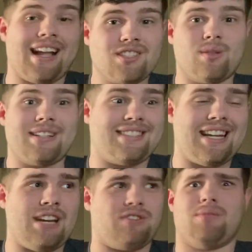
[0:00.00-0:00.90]
And Sonic
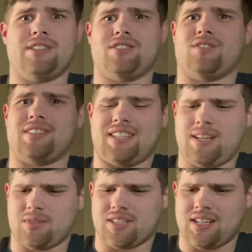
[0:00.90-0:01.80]
CD. For some reason, Sonic
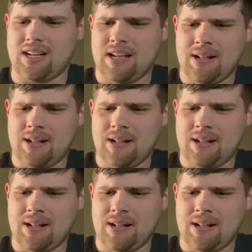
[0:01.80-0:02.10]
CD wasn't